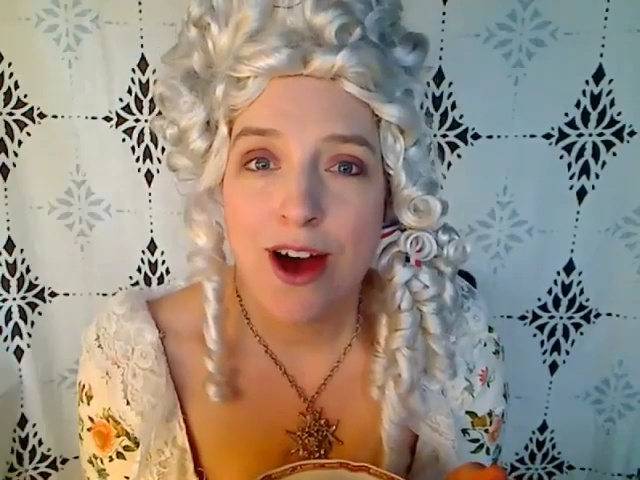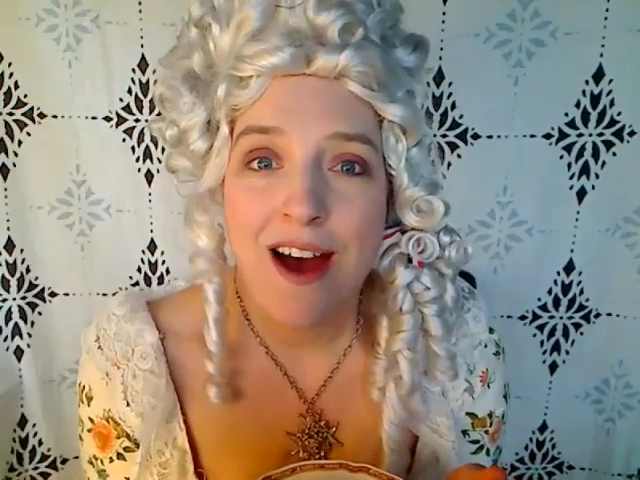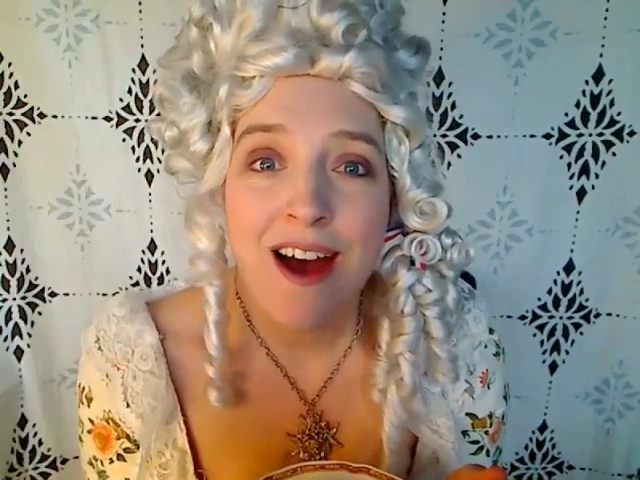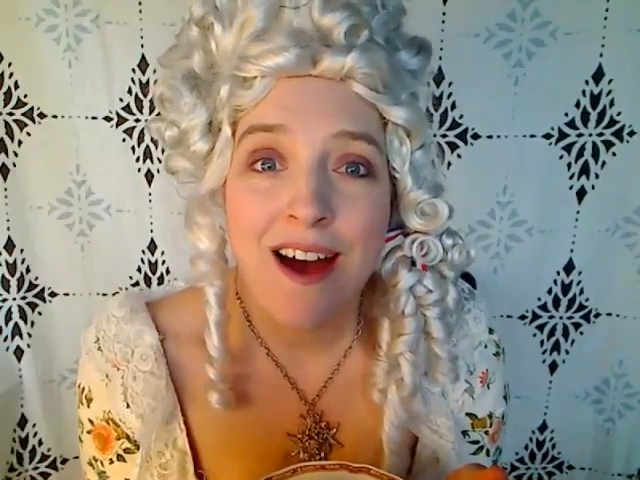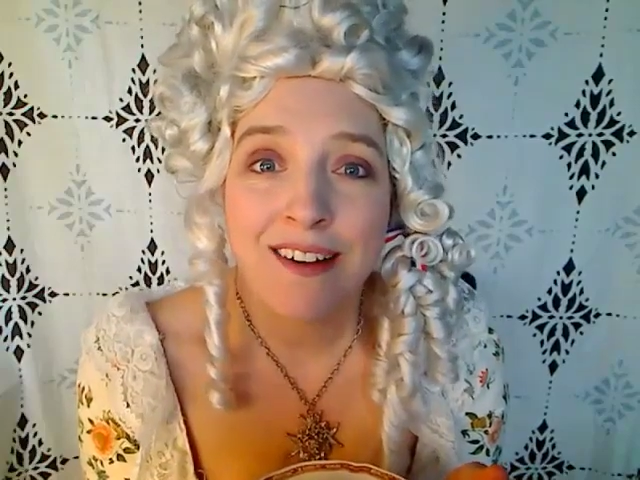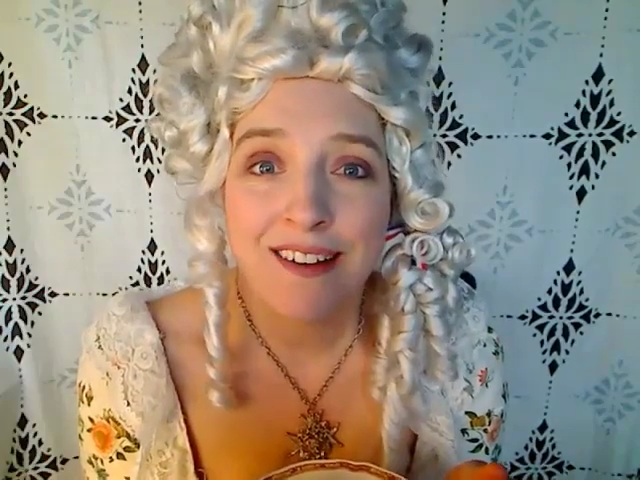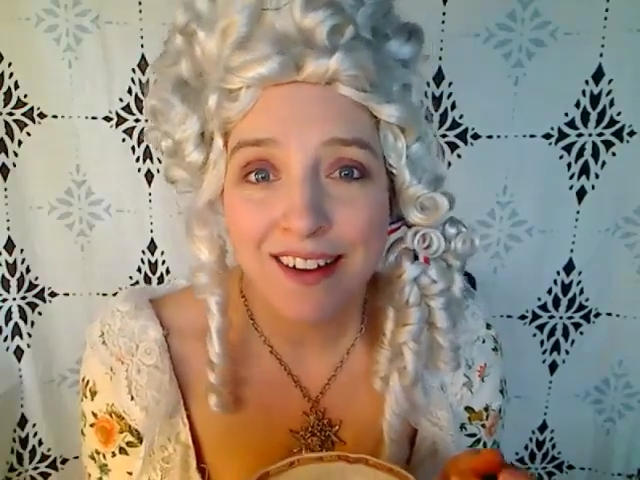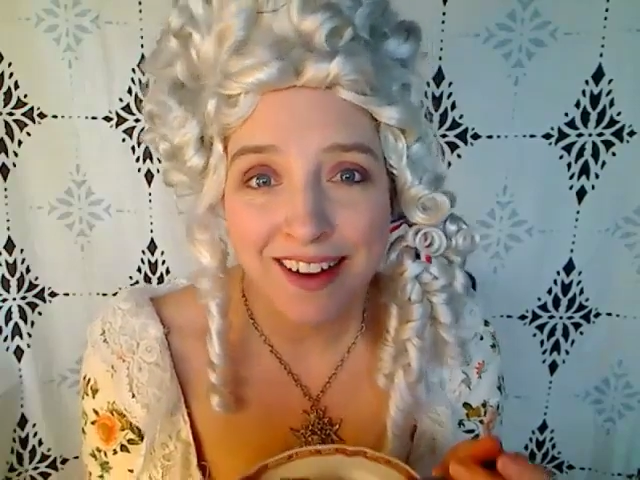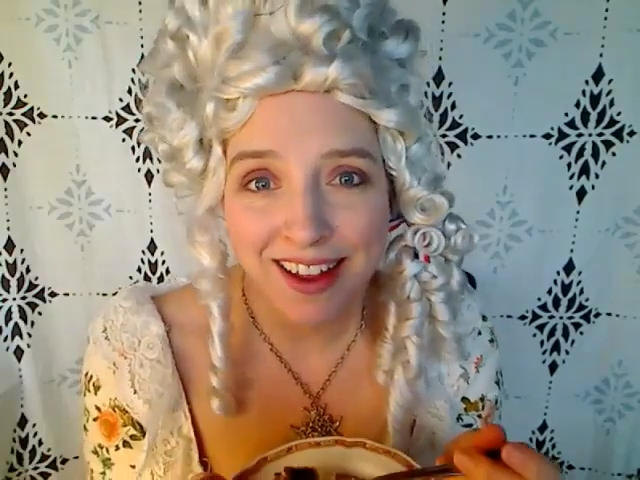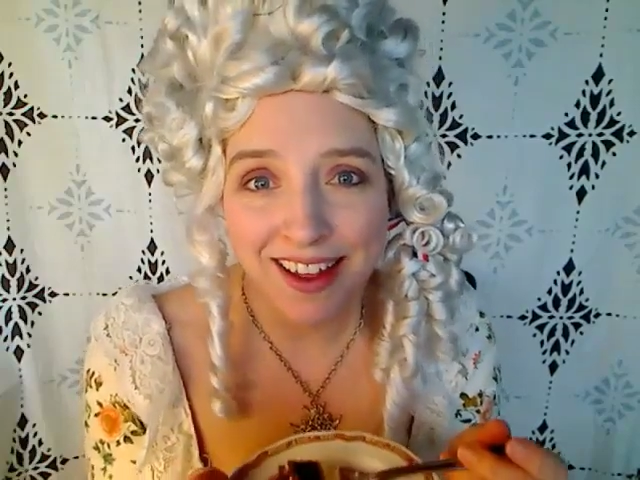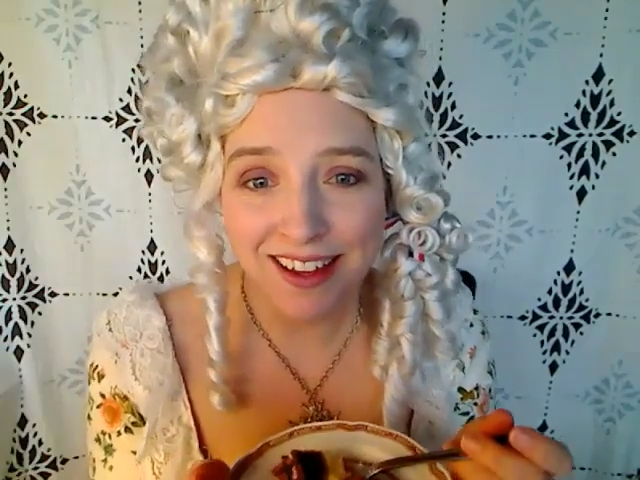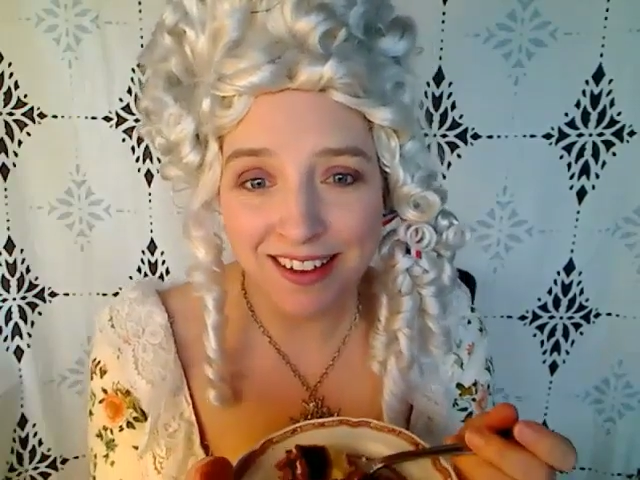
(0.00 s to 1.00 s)

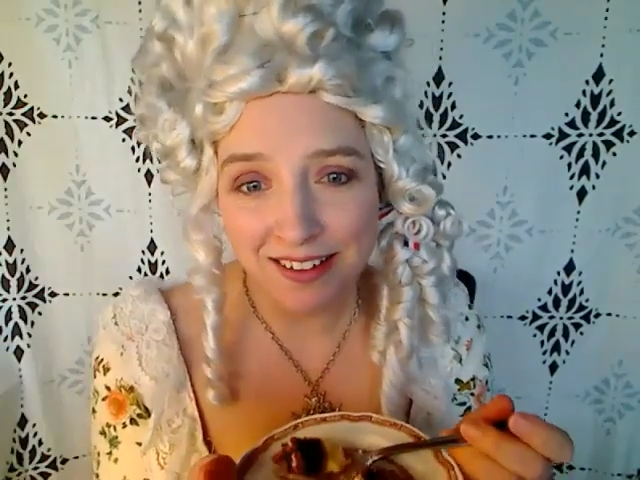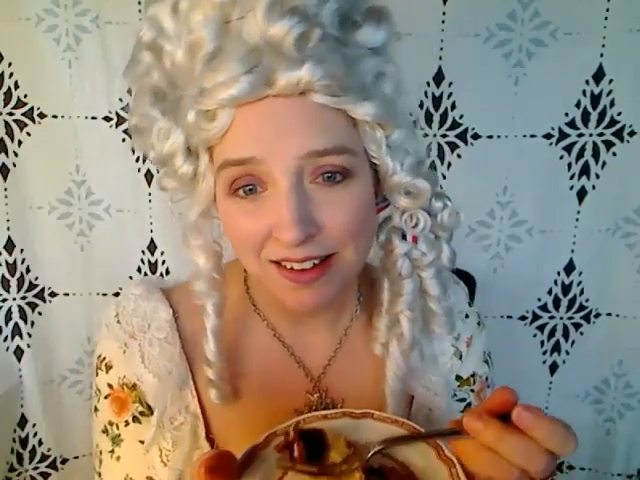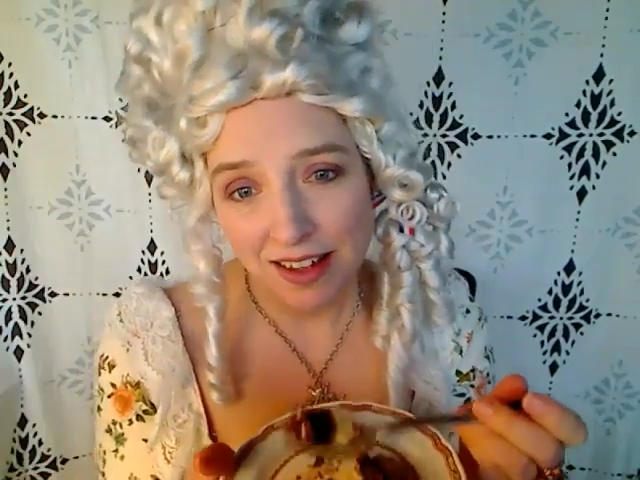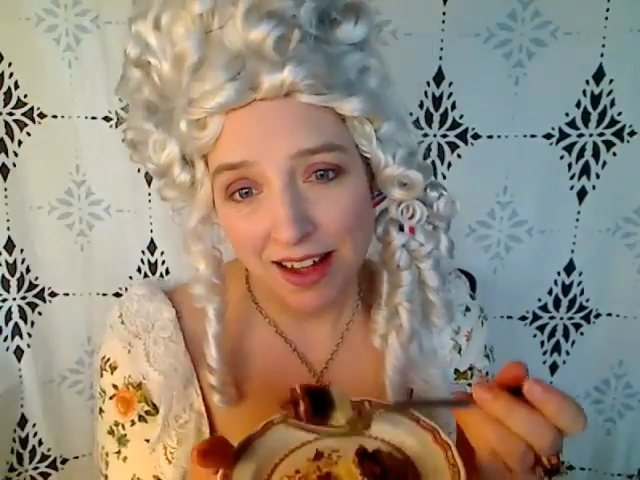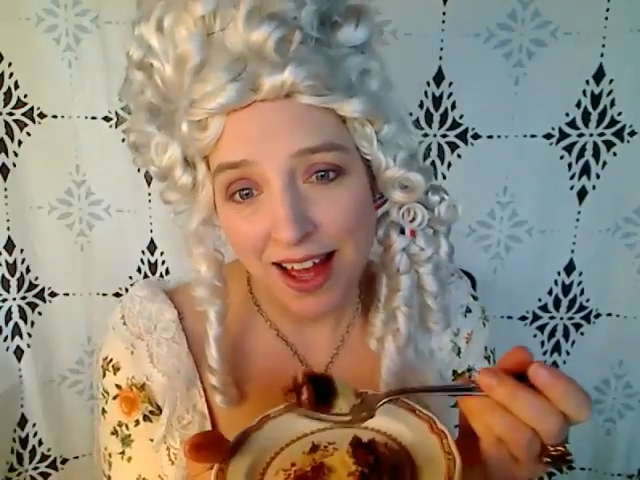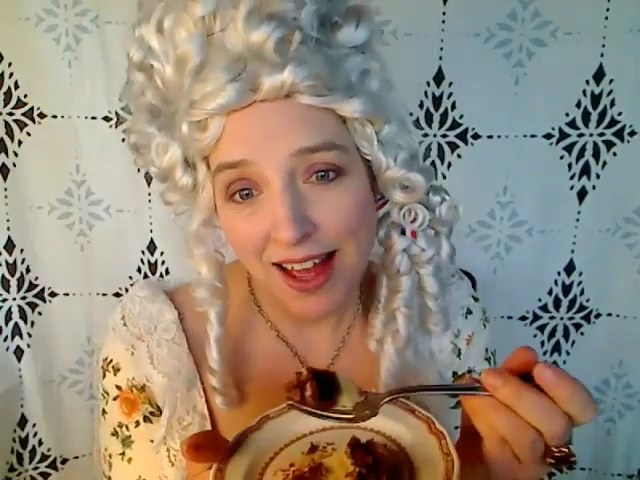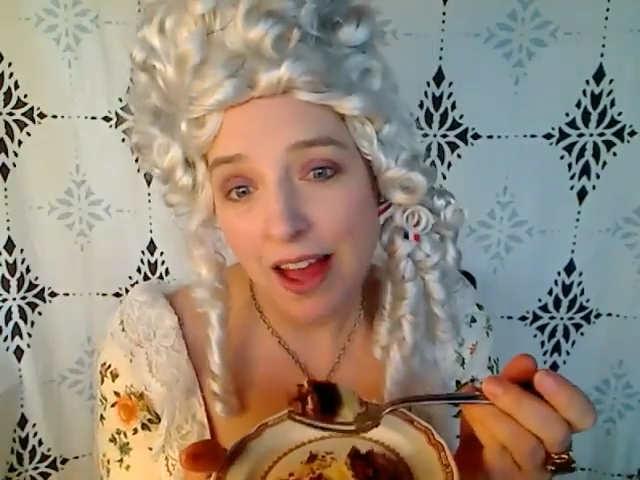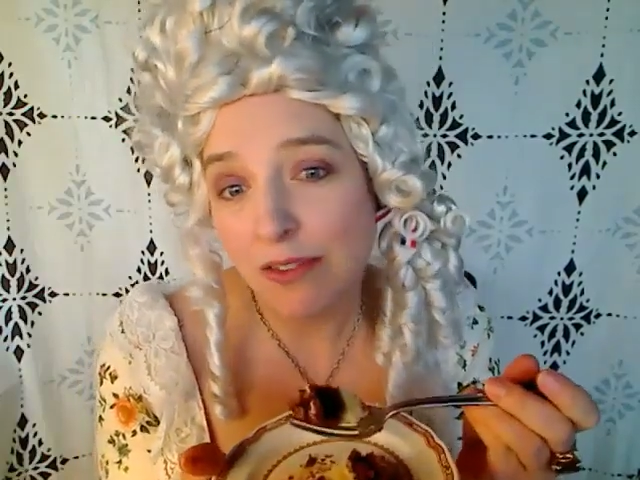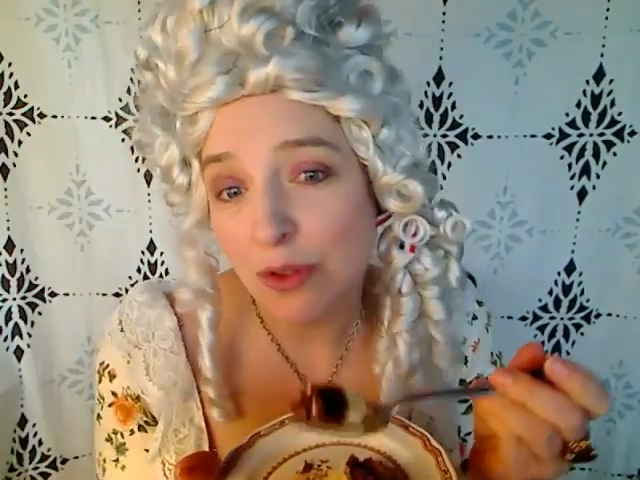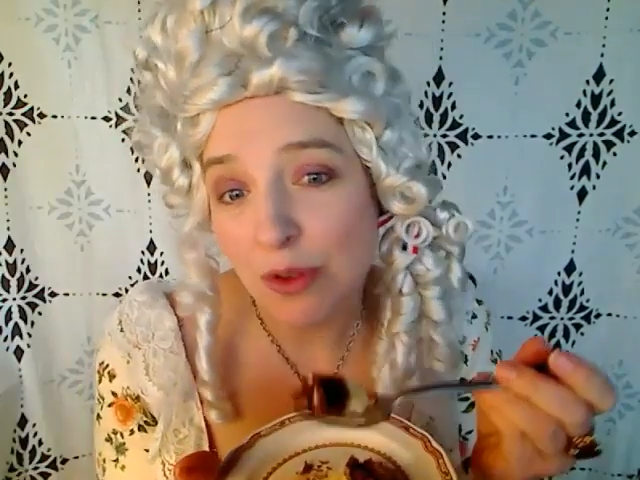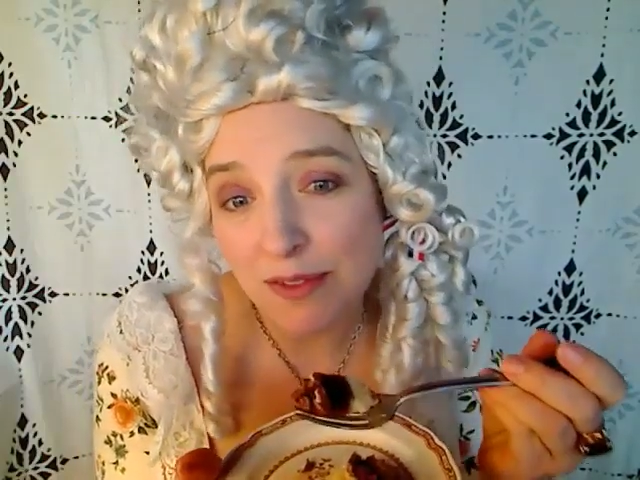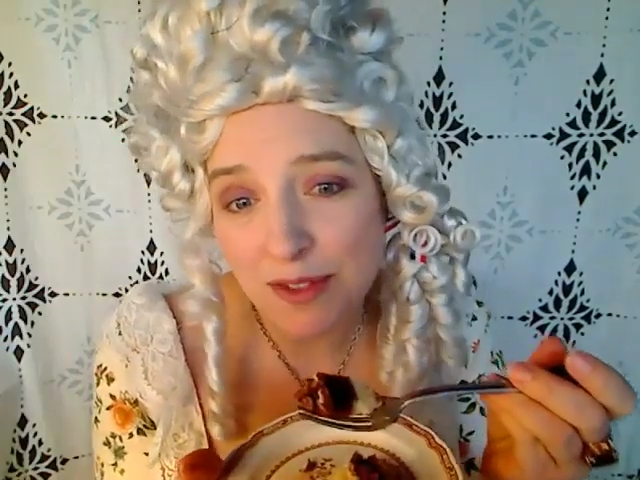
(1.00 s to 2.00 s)
hungry. I have
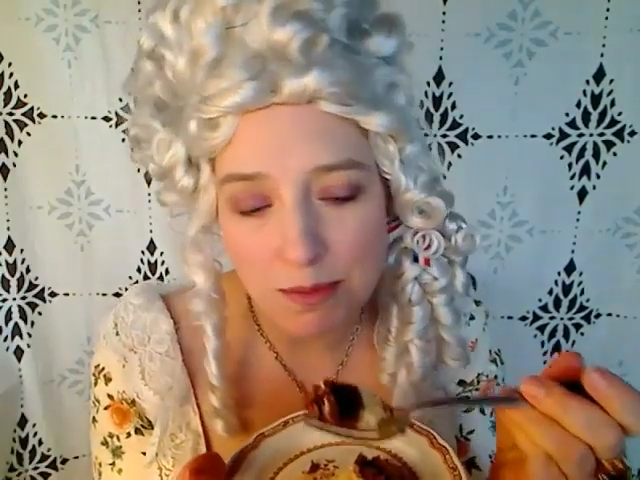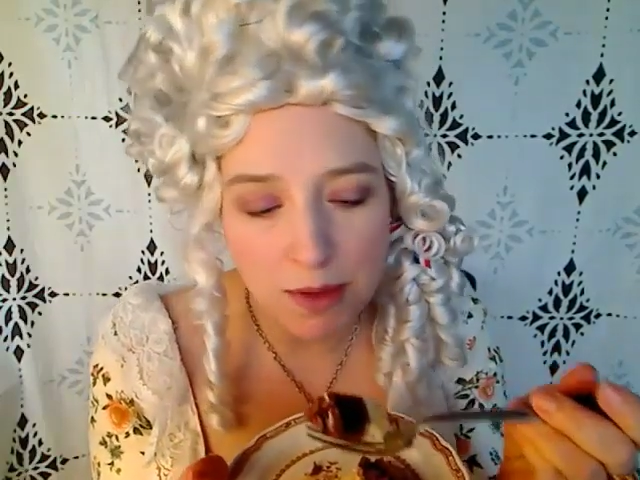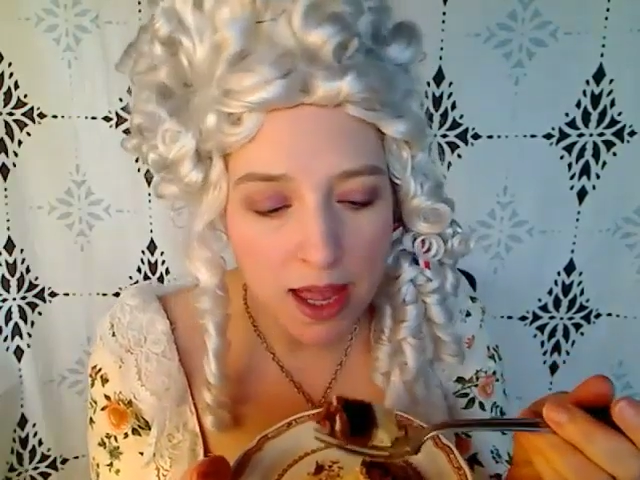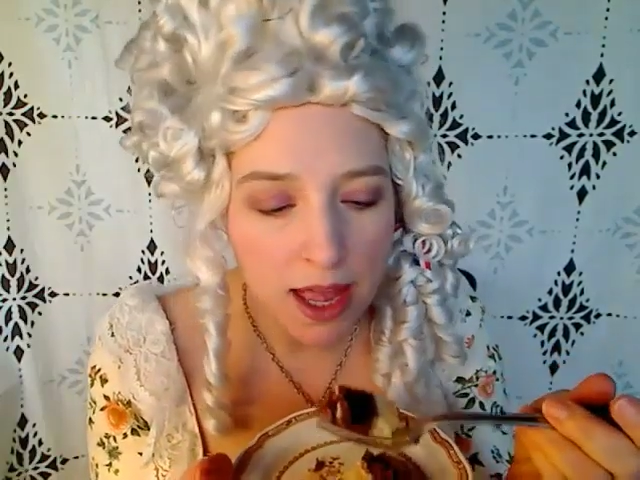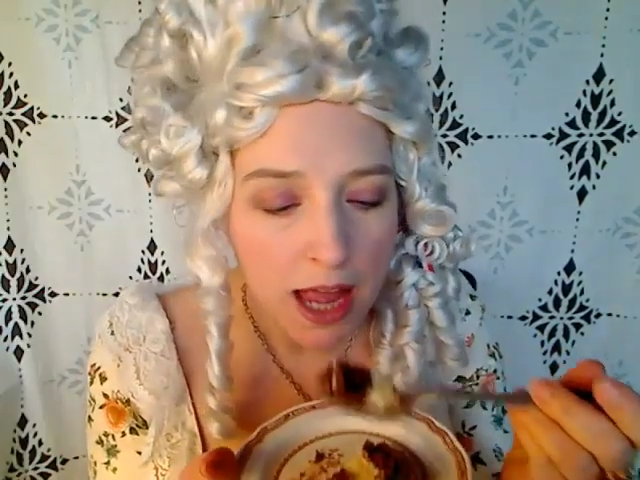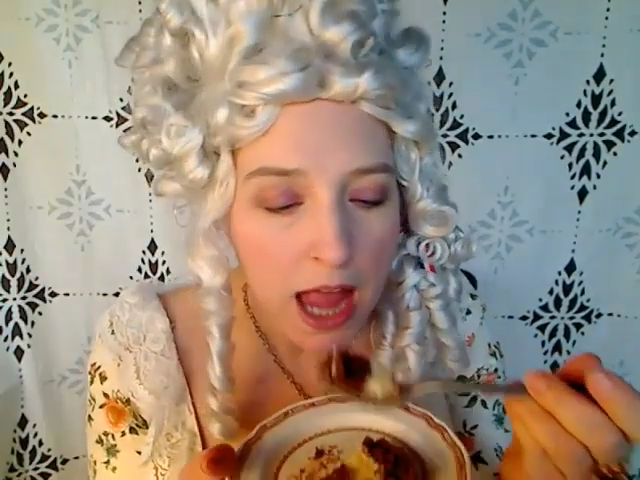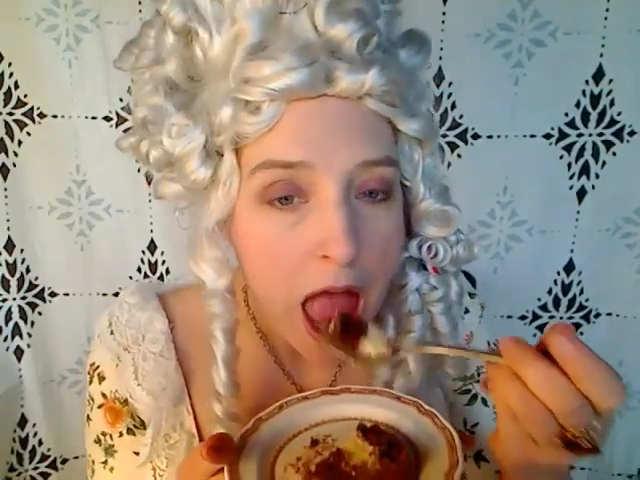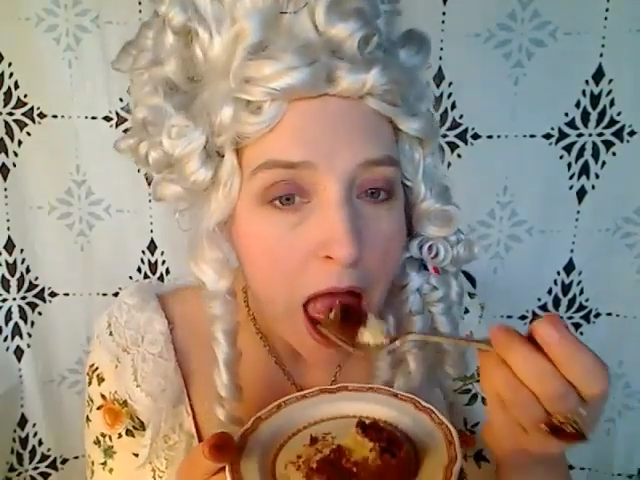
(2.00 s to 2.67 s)
to have some cake.